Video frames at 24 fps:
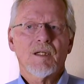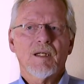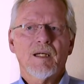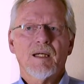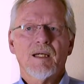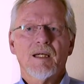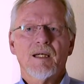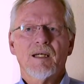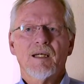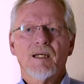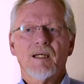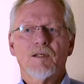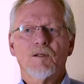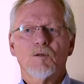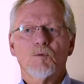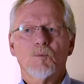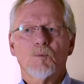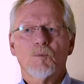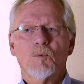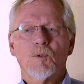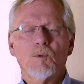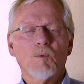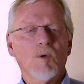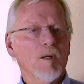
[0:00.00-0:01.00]

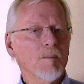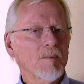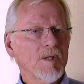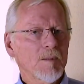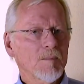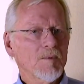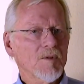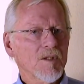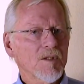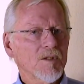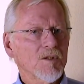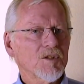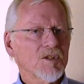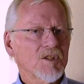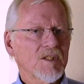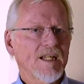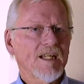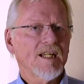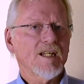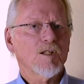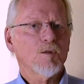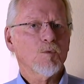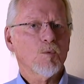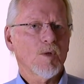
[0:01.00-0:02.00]
and we want people to
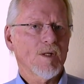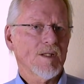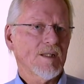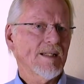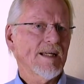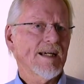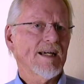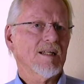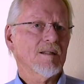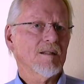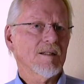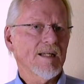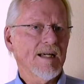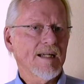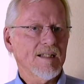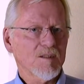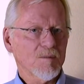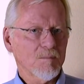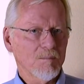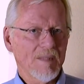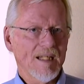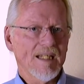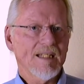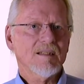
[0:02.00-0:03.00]
understand what that
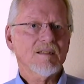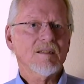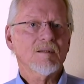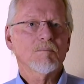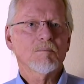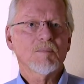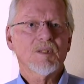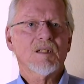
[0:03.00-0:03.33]
has meant,